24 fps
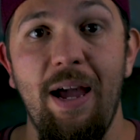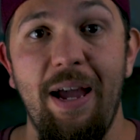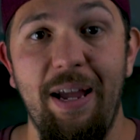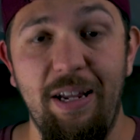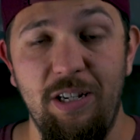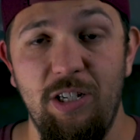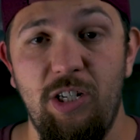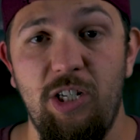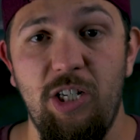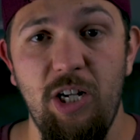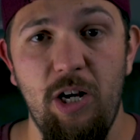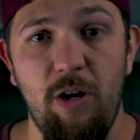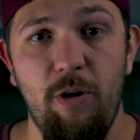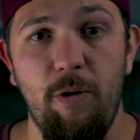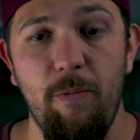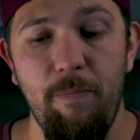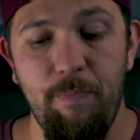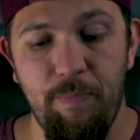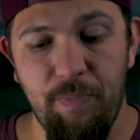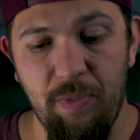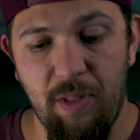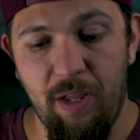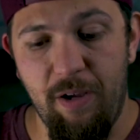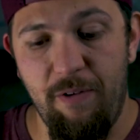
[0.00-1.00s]
And
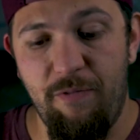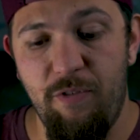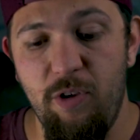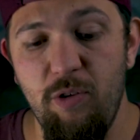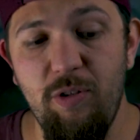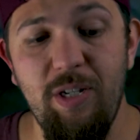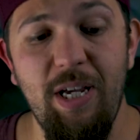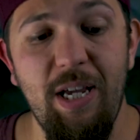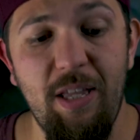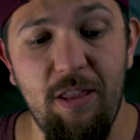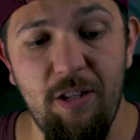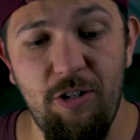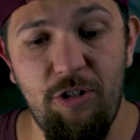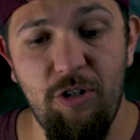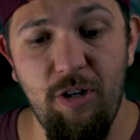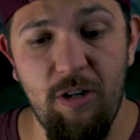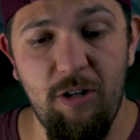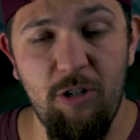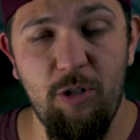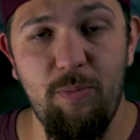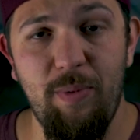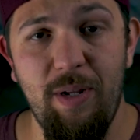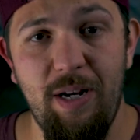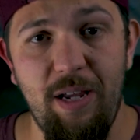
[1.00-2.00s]
so if you take the
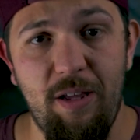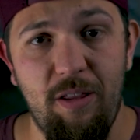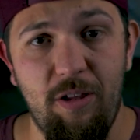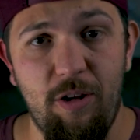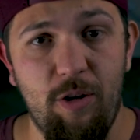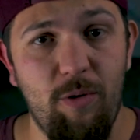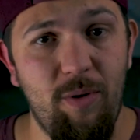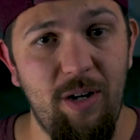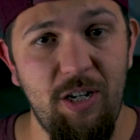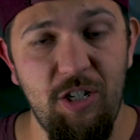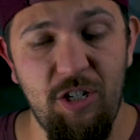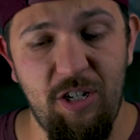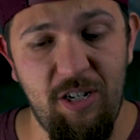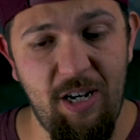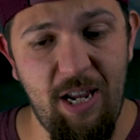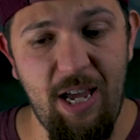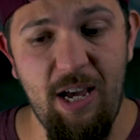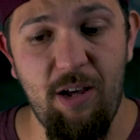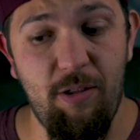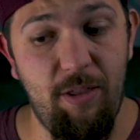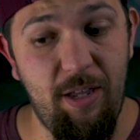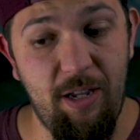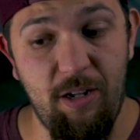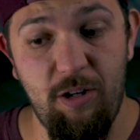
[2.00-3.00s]
shutter speed out of the equation,
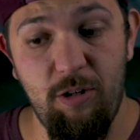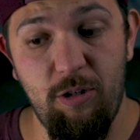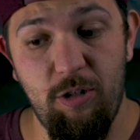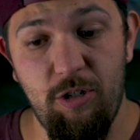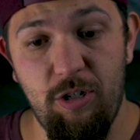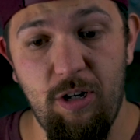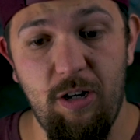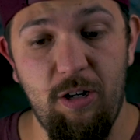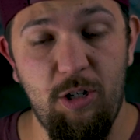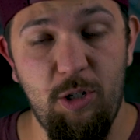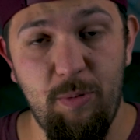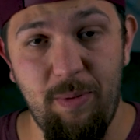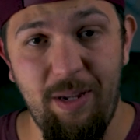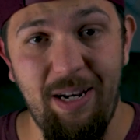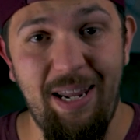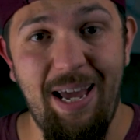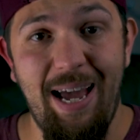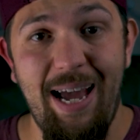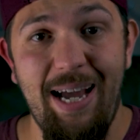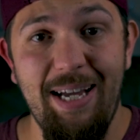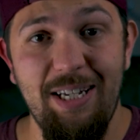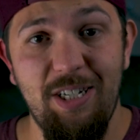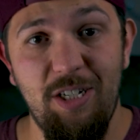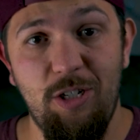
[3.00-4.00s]
now that your shutter speed
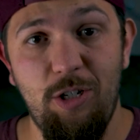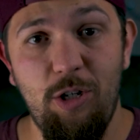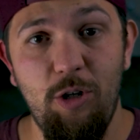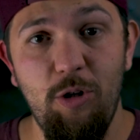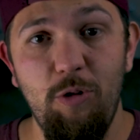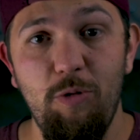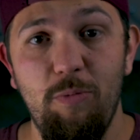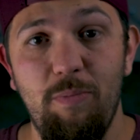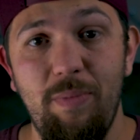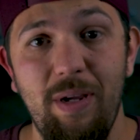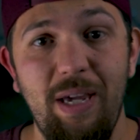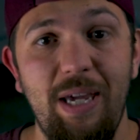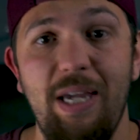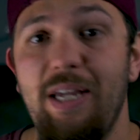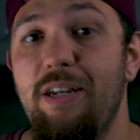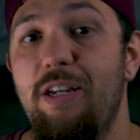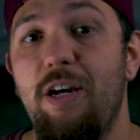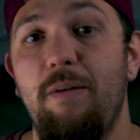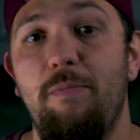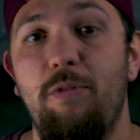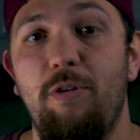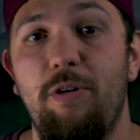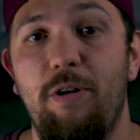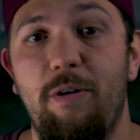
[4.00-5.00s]
has to be
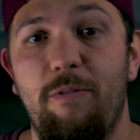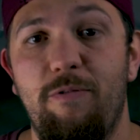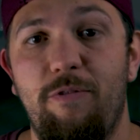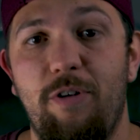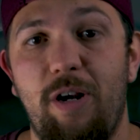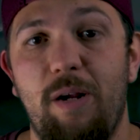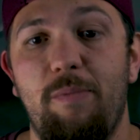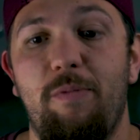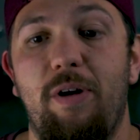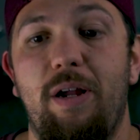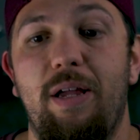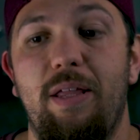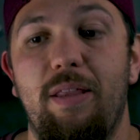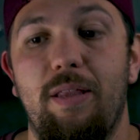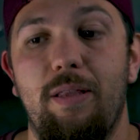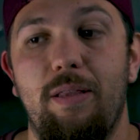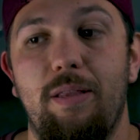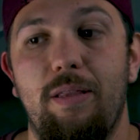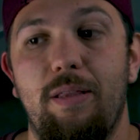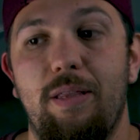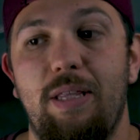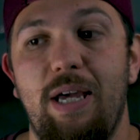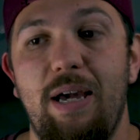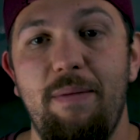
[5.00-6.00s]
double your frame rate,
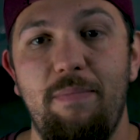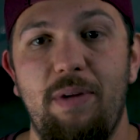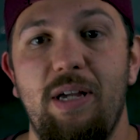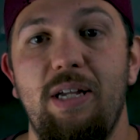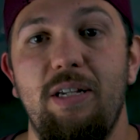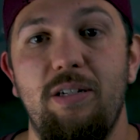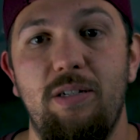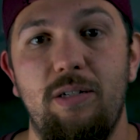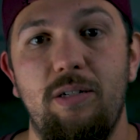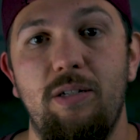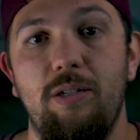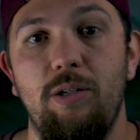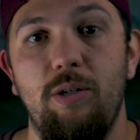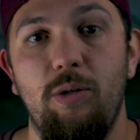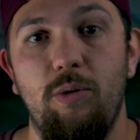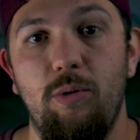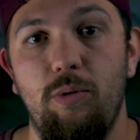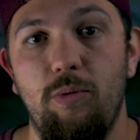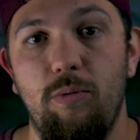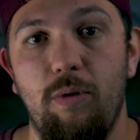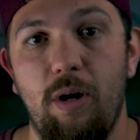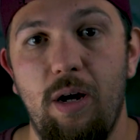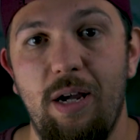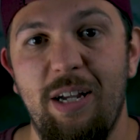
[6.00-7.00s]
that means
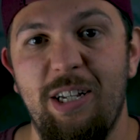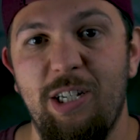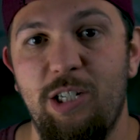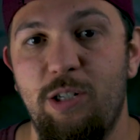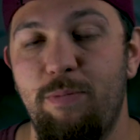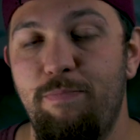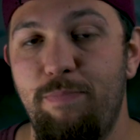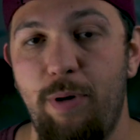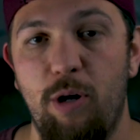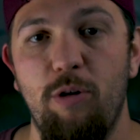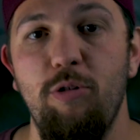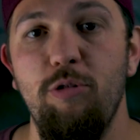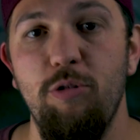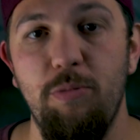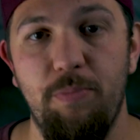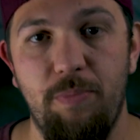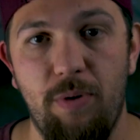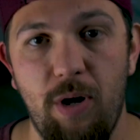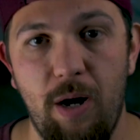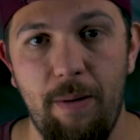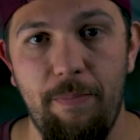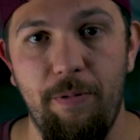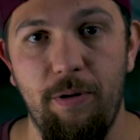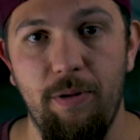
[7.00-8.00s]
to expose
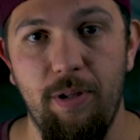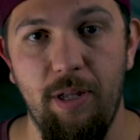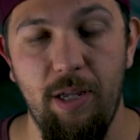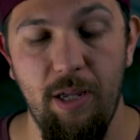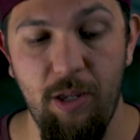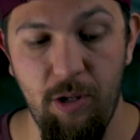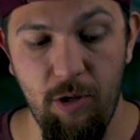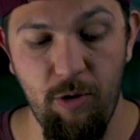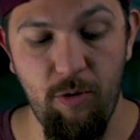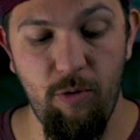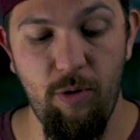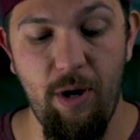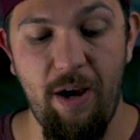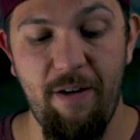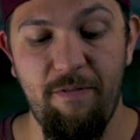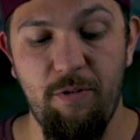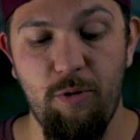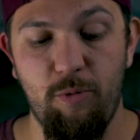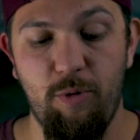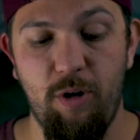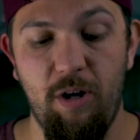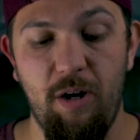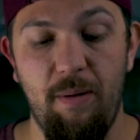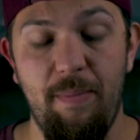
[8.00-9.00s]
properly, you have
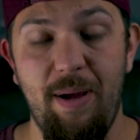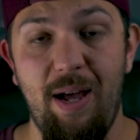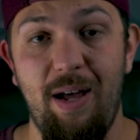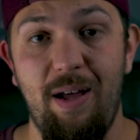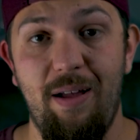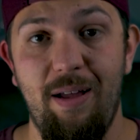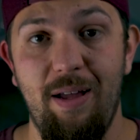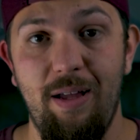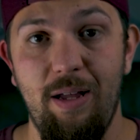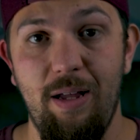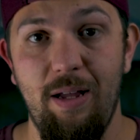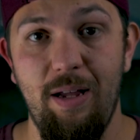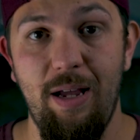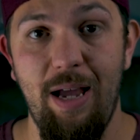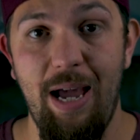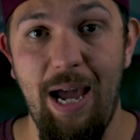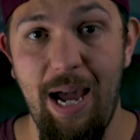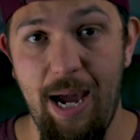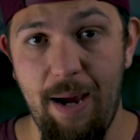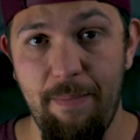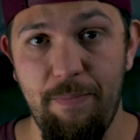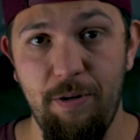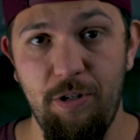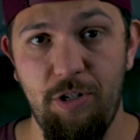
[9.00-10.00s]
to worry about
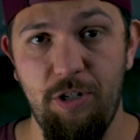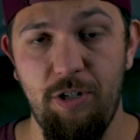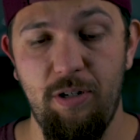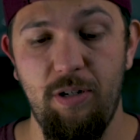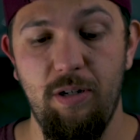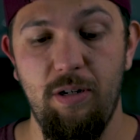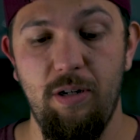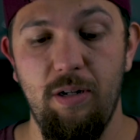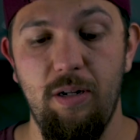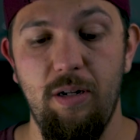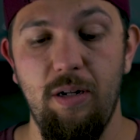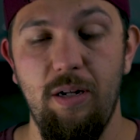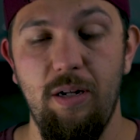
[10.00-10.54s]
aperture